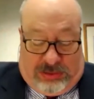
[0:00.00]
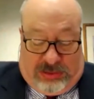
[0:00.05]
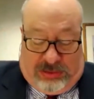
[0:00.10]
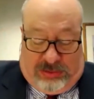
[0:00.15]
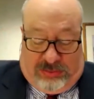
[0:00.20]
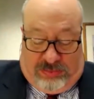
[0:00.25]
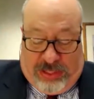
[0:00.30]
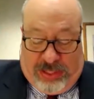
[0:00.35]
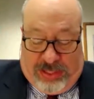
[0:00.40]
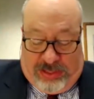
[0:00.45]

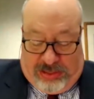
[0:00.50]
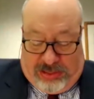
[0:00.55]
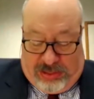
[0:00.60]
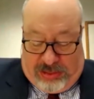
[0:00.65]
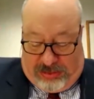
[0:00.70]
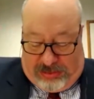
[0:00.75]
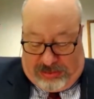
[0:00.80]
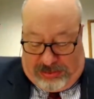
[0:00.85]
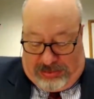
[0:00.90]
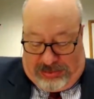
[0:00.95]
Right. So
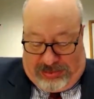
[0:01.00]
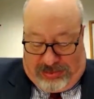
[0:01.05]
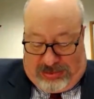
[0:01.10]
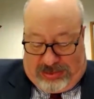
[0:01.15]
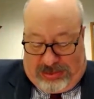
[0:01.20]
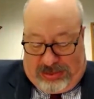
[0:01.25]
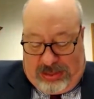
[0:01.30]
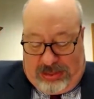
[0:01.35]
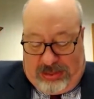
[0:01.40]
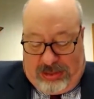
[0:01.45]

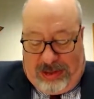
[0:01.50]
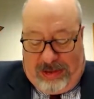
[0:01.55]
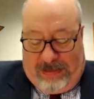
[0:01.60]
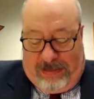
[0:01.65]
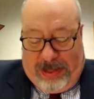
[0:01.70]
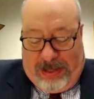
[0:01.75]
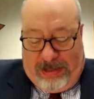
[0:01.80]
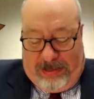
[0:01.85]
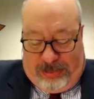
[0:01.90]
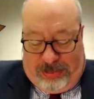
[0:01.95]
a lot of
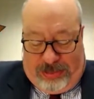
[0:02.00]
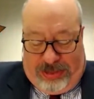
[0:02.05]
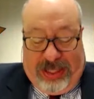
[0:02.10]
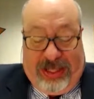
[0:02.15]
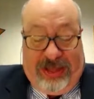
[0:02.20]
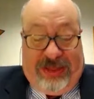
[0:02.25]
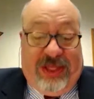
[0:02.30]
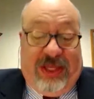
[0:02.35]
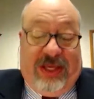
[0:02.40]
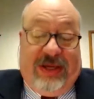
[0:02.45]
people, they
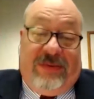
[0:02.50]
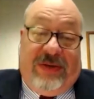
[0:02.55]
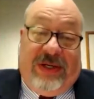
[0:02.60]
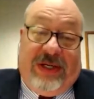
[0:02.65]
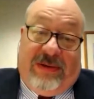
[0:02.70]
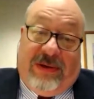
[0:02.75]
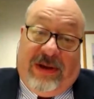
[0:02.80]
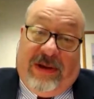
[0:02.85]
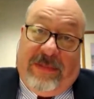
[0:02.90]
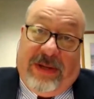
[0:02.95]
think,
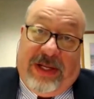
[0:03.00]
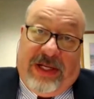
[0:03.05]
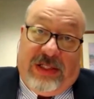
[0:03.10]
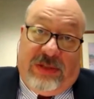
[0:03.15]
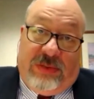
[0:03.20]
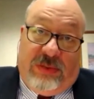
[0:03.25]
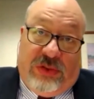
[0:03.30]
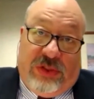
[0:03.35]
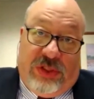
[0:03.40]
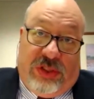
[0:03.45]
well, I might as
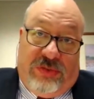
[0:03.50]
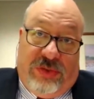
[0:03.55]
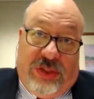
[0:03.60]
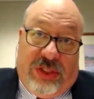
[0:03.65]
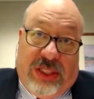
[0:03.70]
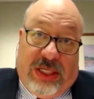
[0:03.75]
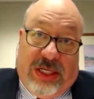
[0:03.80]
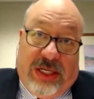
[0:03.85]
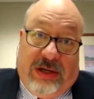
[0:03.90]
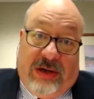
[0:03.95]
well just
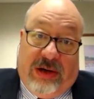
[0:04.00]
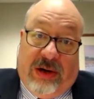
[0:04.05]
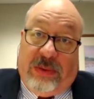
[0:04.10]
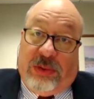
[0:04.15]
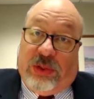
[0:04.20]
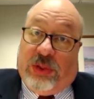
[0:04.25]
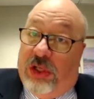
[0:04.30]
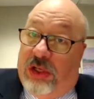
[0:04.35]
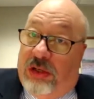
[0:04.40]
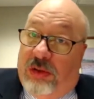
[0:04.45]
retire. I was
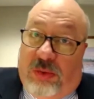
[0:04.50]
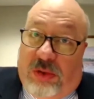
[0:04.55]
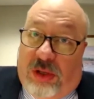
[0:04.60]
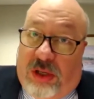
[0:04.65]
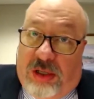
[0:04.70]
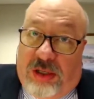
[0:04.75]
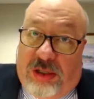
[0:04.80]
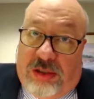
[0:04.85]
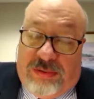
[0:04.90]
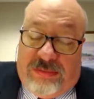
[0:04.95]
going to
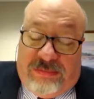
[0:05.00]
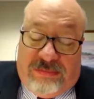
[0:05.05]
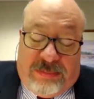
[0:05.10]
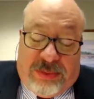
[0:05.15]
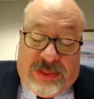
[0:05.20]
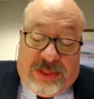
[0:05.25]
work, but.